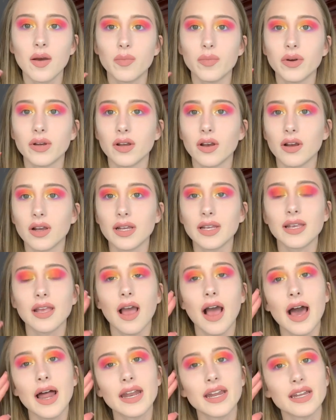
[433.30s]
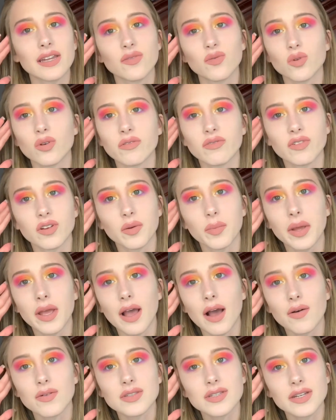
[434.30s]
But I didn't even want to film it.
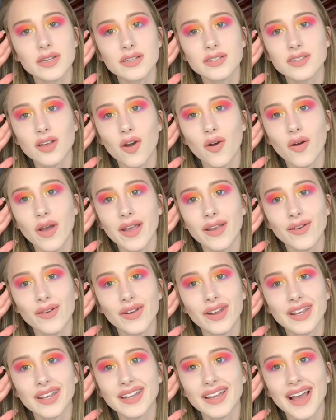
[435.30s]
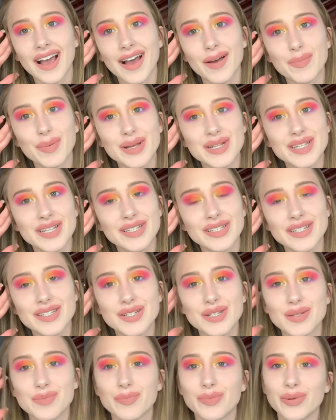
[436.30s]
I was getting so angry. I basically
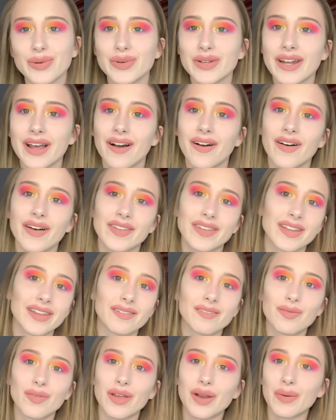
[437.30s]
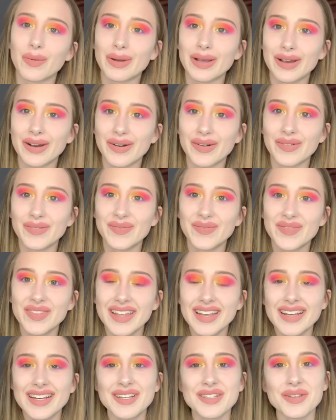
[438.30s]
just blew it out, and then there we go.
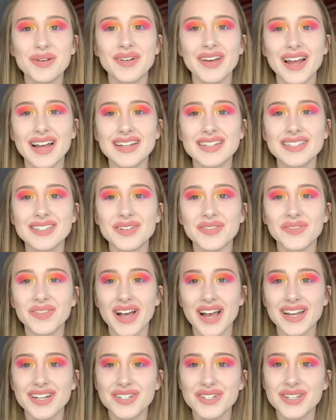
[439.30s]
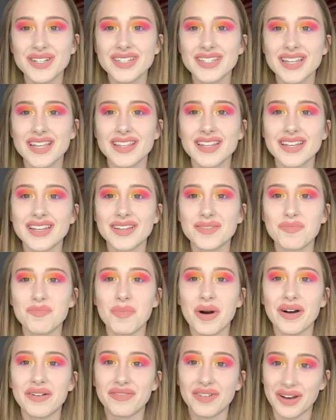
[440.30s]
So I'm gonna add some lashes and then
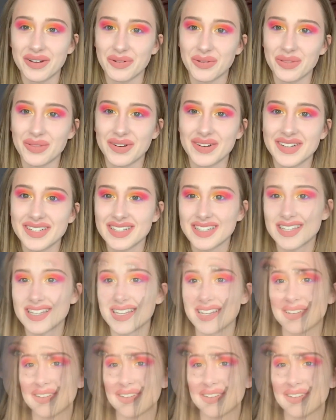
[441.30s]
my final thoughts.